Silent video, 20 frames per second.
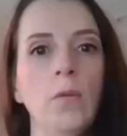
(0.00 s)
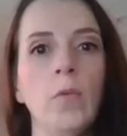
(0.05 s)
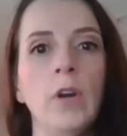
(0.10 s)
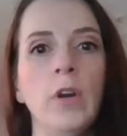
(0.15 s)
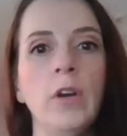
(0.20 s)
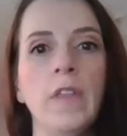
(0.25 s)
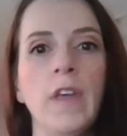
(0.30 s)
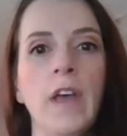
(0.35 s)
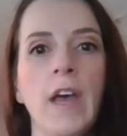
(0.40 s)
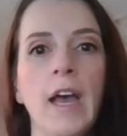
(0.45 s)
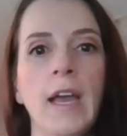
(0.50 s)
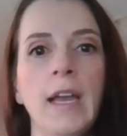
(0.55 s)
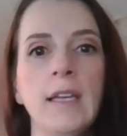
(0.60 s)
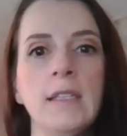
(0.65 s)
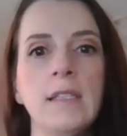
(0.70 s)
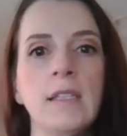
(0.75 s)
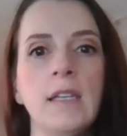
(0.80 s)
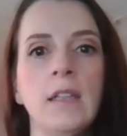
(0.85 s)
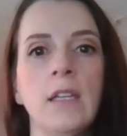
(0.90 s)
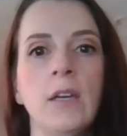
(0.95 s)
what are the
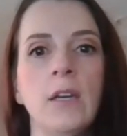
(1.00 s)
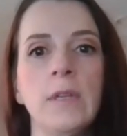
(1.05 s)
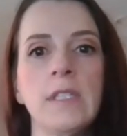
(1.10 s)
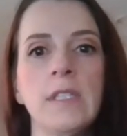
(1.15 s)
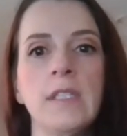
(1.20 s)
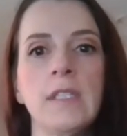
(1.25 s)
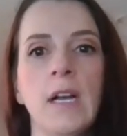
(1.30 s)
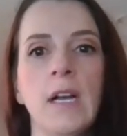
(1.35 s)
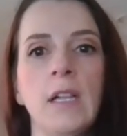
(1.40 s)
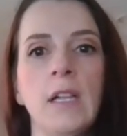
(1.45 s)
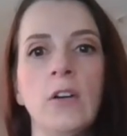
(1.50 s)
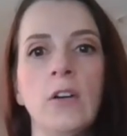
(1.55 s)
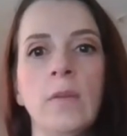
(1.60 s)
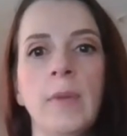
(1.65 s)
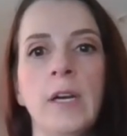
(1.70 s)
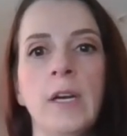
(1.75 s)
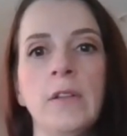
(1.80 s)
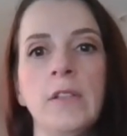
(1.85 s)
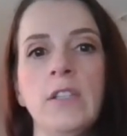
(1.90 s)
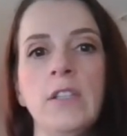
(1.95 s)
highest and lowest dollar
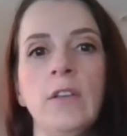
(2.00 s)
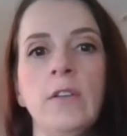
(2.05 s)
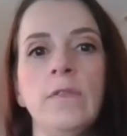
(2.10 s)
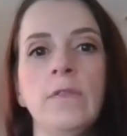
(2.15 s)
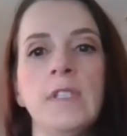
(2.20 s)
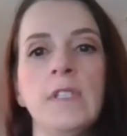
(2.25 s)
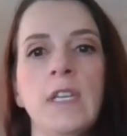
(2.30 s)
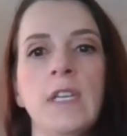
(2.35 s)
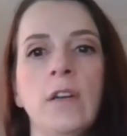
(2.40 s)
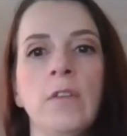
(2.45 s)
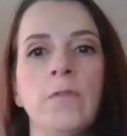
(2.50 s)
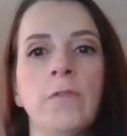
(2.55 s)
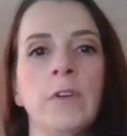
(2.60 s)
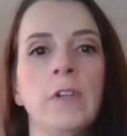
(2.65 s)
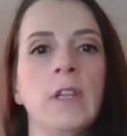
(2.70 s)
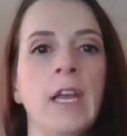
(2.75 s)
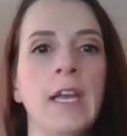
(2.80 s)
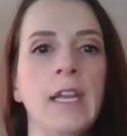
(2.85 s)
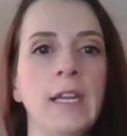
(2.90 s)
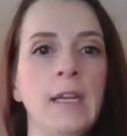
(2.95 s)
amounts you've seen for
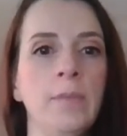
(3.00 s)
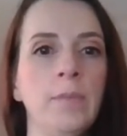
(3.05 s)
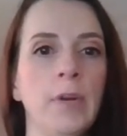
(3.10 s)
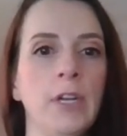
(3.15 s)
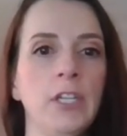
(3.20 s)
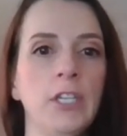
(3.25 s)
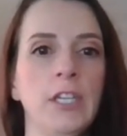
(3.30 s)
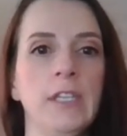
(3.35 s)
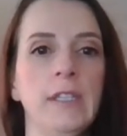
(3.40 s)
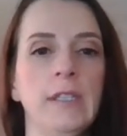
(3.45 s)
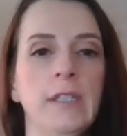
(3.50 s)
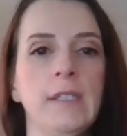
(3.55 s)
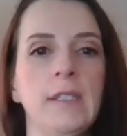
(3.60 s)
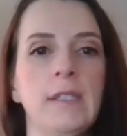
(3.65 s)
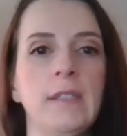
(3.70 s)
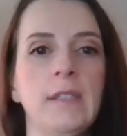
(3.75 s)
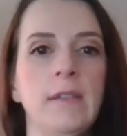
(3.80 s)
lighting budgets?